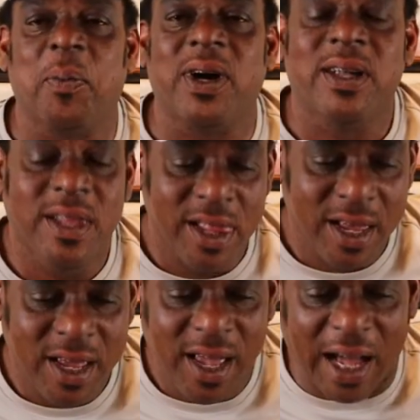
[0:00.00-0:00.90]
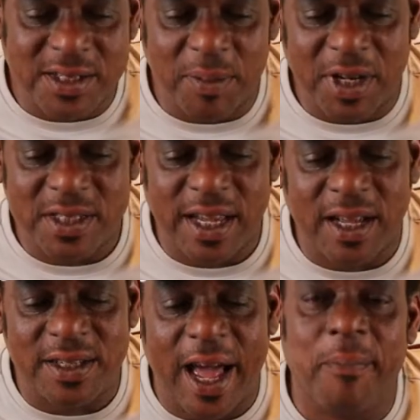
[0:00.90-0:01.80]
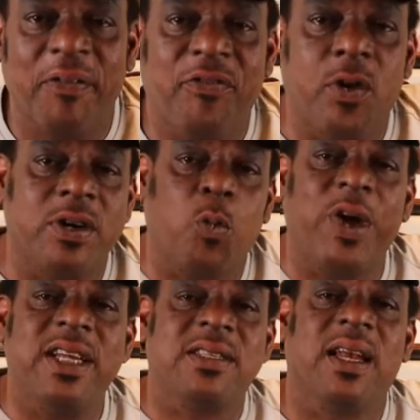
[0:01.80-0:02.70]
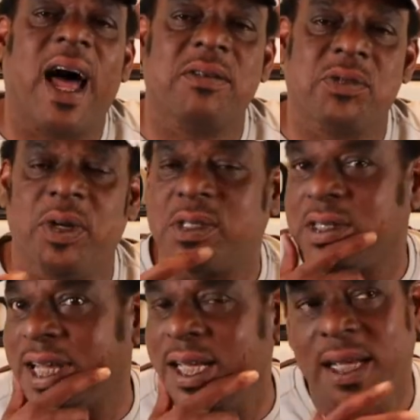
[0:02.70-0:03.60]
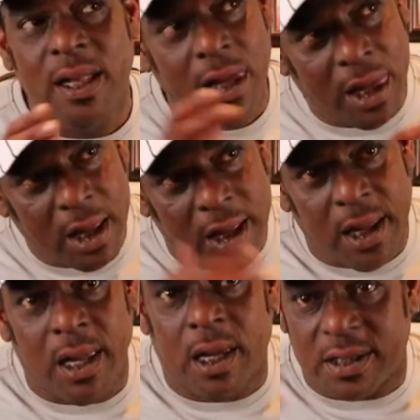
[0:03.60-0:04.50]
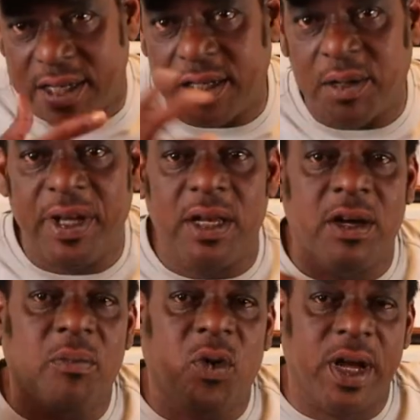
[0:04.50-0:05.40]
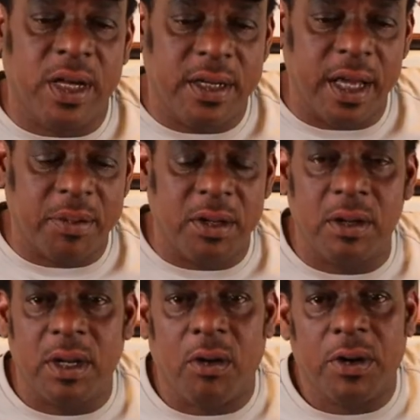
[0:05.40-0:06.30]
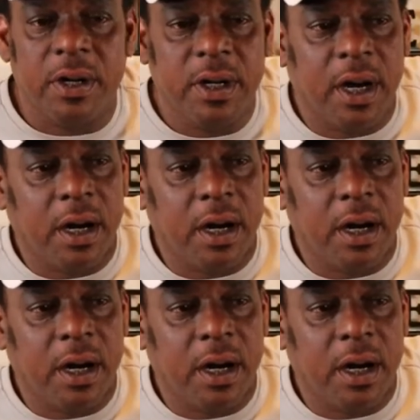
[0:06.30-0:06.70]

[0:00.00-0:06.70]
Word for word: But I typically take a nap before Wednesday live streams because they tend to be a little more in depth, a little longer.